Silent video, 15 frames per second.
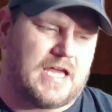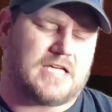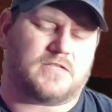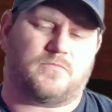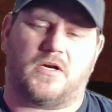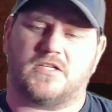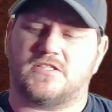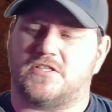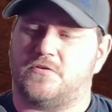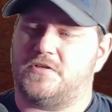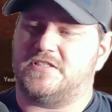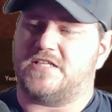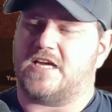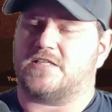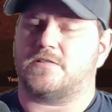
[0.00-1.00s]
the Xbox
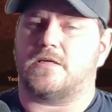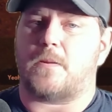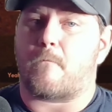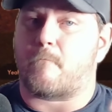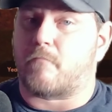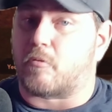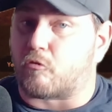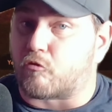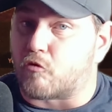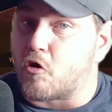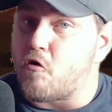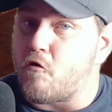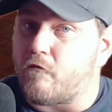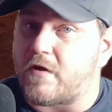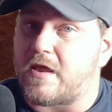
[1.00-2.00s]
Series X,
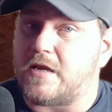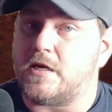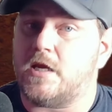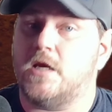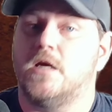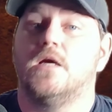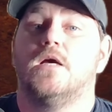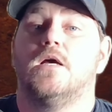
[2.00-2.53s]
proven